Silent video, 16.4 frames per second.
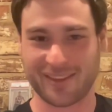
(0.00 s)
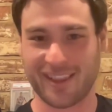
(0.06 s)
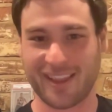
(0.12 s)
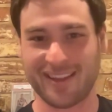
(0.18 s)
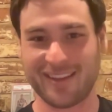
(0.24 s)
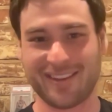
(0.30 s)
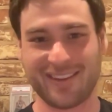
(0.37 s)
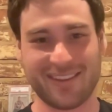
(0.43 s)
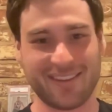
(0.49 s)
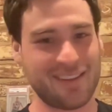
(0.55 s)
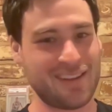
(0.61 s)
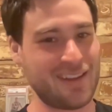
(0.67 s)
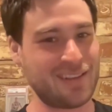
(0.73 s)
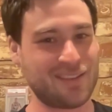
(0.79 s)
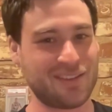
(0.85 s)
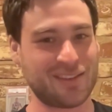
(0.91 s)
Like,
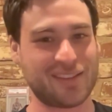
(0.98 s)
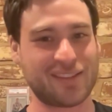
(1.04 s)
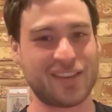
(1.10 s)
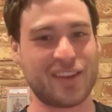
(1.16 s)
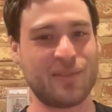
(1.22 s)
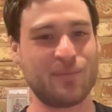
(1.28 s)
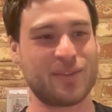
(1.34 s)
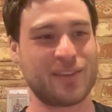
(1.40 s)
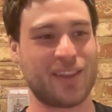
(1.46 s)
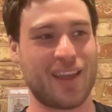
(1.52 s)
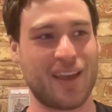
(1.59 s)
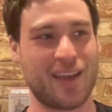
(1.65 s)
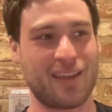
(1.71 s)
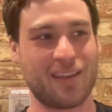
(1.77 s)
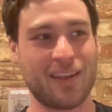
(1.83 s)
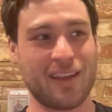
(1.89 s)
it just seems
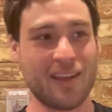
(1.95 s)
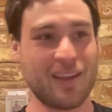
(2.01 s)
like